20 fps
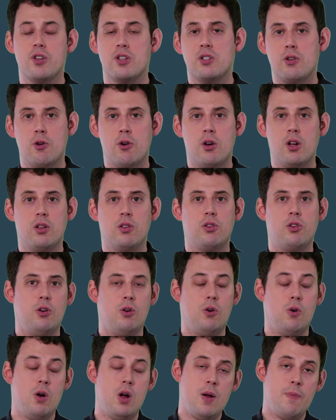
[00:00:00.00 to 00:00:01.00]
student
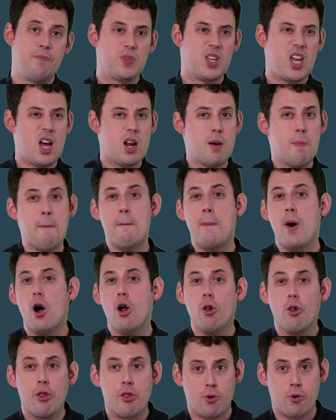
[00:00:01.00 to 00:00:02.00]
to kind of
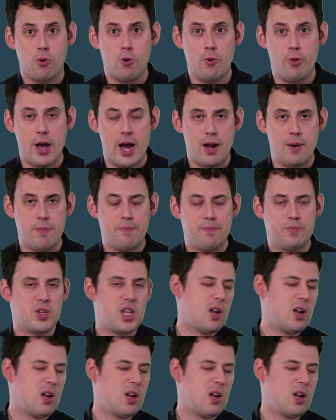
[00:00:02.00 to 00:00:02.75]
mull through that.